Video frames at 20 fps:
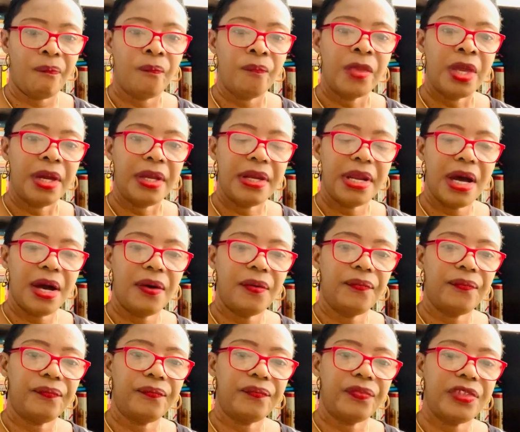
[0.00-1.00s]

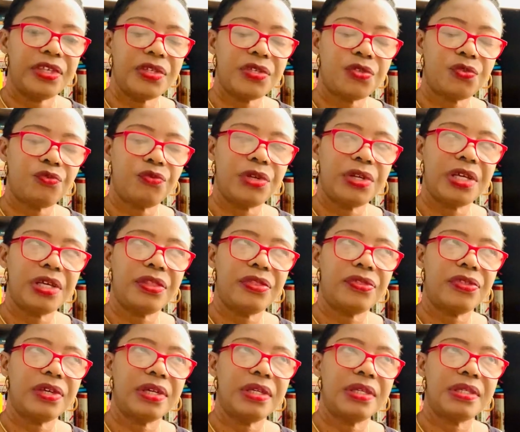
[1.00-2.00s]
Now, this reading
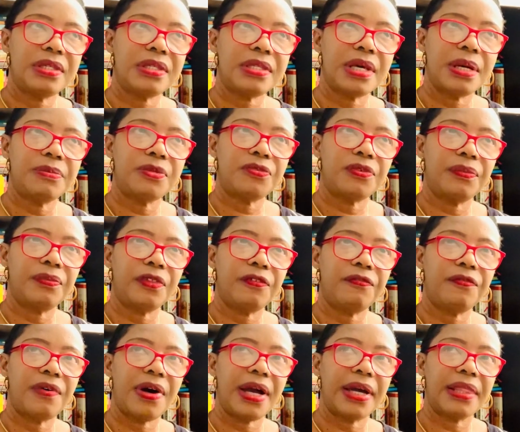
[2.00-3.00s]
thing stems from the
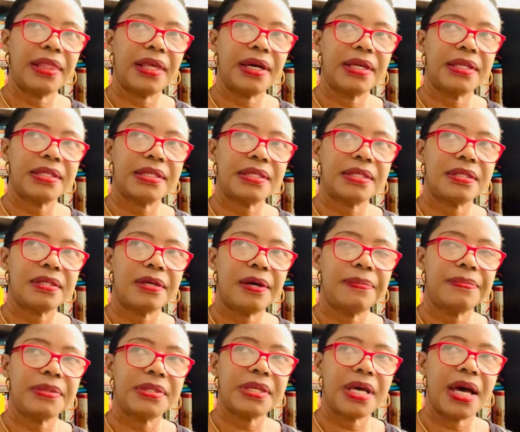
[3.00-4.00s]
fact that
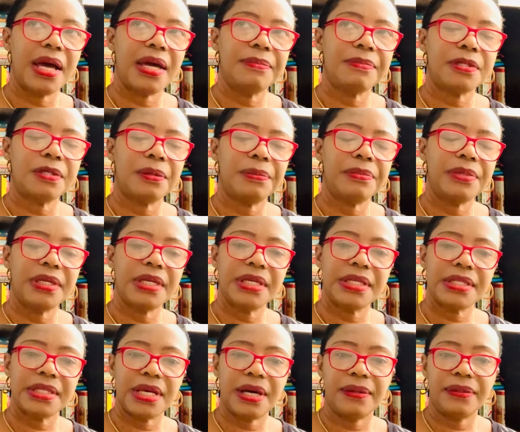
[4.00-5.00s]
sometimes, some
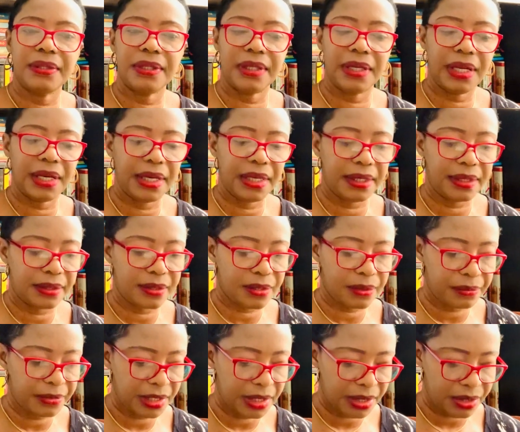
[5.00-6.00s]
years down the line,
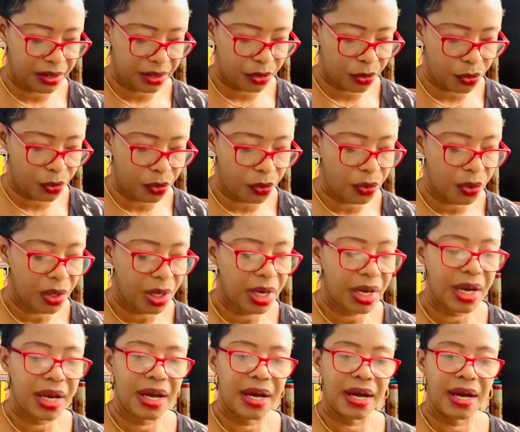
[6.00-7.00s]
some years ago,
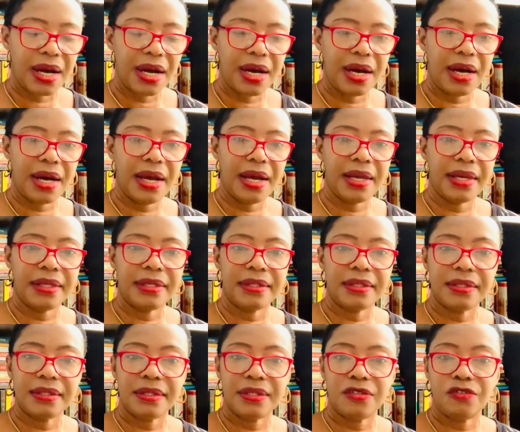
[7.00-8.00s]
I
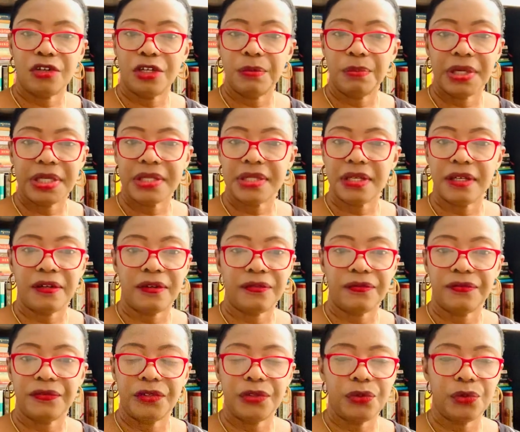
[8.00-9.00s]
trained myself,
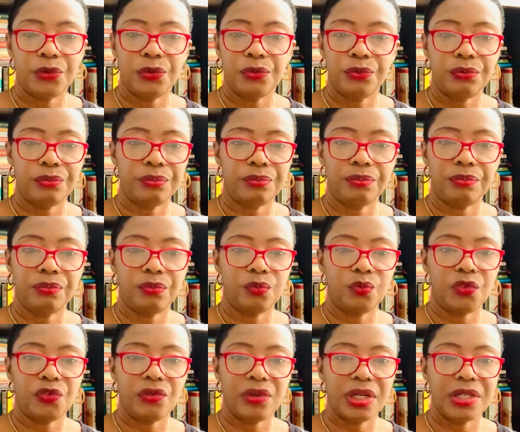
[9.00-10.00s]

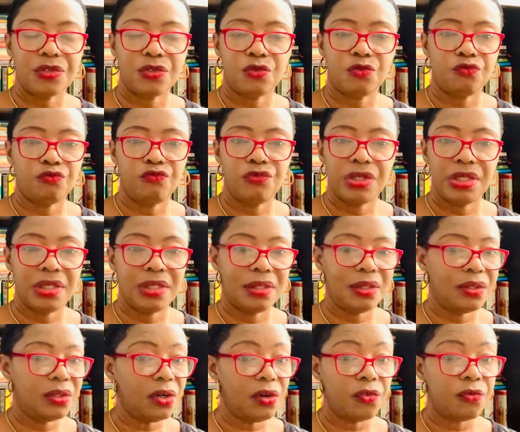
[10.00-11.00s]
with regards to
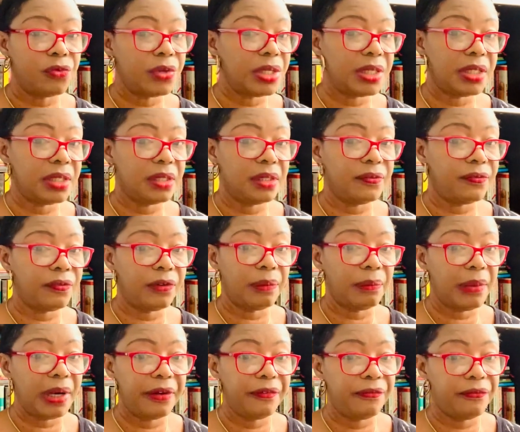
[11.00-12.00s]
reading. Not reading from
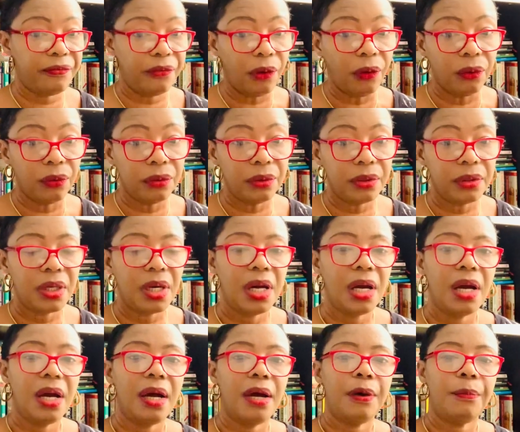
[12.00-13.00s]
my phone,
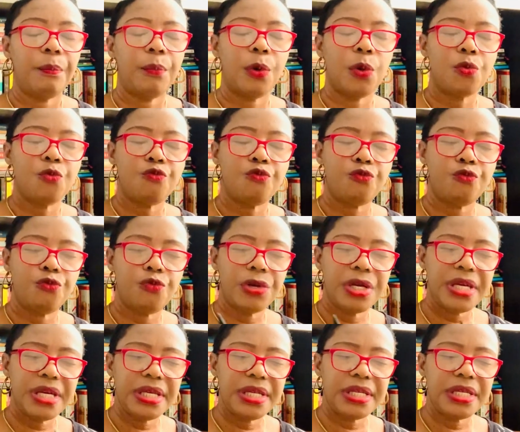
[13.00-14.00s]
but
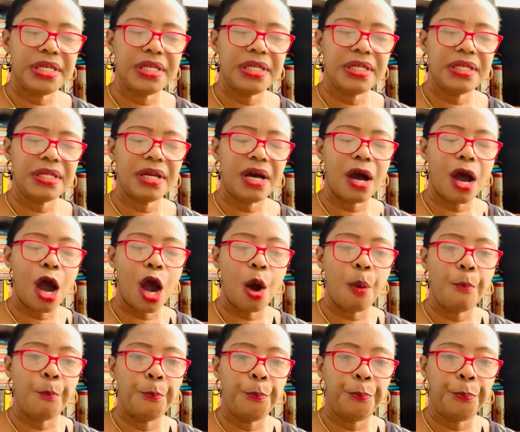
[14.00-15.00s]
reading a
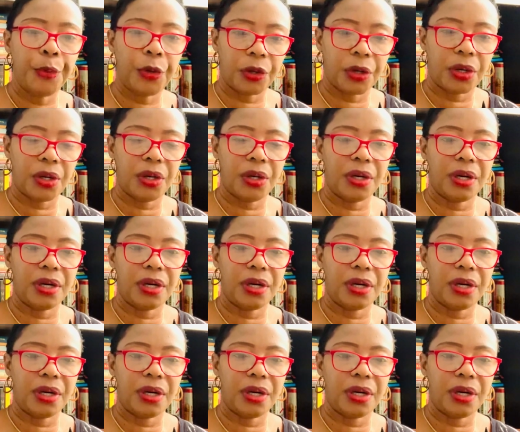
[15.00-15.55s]
book.